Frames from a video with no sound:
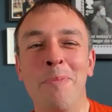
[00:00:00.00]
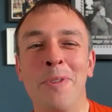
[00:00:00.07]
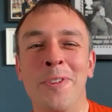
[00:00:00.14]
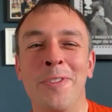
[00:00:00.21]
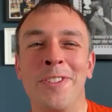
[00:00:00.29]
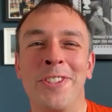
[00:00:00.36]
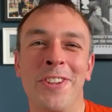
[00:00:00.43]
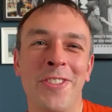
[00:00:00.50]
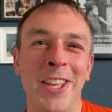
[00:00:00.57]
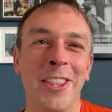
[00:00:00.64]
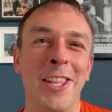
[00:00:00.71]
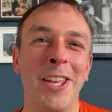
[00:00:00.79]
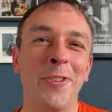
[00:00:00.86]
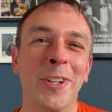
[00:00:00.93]
or do you
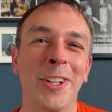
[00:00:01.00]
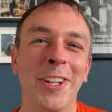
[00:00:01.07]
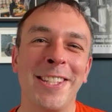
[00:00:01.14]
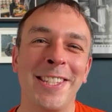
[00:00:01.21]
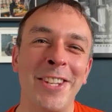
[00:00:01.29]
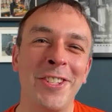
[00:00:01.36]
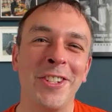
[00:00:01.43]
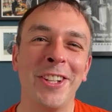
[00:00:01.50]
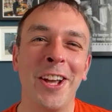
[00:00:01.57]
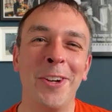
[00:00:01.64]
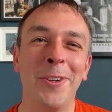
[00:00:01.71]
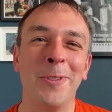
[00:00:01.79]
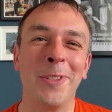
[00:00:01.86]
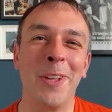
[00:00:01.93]
think the organization
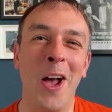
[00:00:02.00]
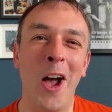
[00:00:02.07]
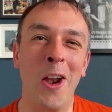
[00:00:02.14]
goes